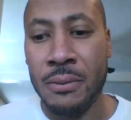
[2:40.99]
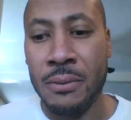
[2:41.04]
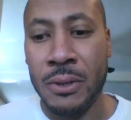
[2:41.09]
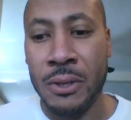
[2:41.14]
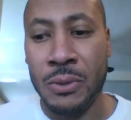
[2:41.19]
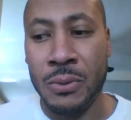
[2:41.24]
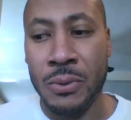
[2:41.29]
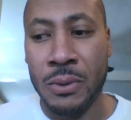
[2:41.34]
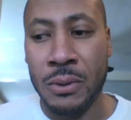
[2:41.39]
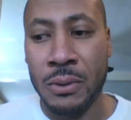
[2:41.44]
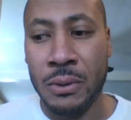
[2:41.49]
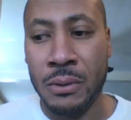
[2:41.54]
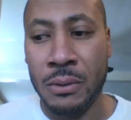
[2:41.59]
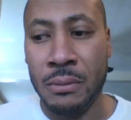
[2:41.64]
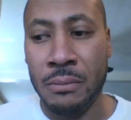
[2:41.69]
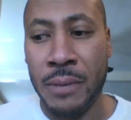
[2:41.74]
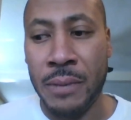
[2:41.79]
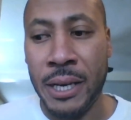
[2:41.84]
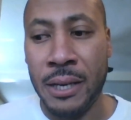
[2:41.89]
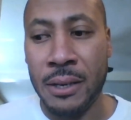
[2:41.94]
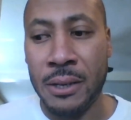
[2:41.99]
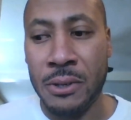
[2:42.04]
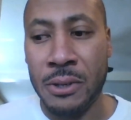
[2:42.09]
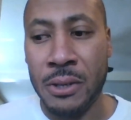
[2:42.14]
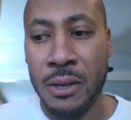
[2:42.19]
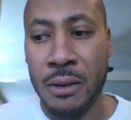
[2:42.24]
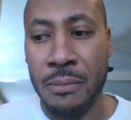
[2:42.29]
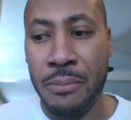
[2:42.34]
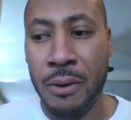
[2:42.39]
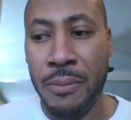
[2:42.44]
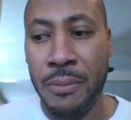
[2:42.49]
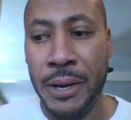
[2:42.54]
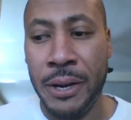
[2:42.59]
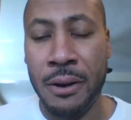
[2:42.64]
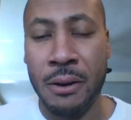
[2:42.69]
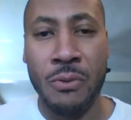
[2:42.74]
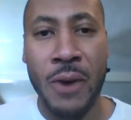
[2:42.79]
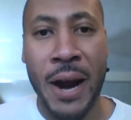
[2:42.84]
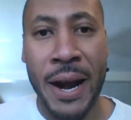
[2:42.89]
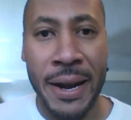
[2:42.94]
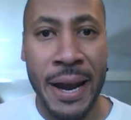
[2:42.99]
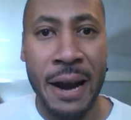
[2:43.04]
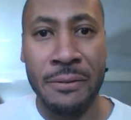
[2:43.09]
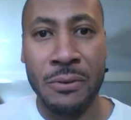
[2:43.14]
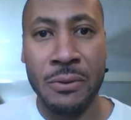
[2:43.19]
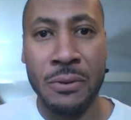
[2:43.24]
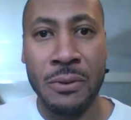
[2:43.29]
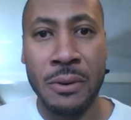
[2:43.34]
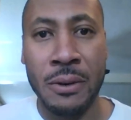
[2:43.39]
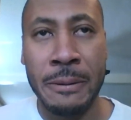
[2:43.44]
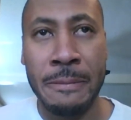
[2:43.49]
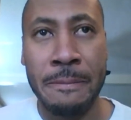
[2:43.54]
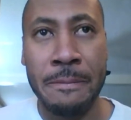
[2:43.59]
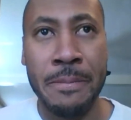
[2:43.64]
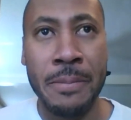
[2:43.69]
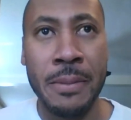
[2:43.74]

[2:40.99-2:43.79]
which will make its premiere right after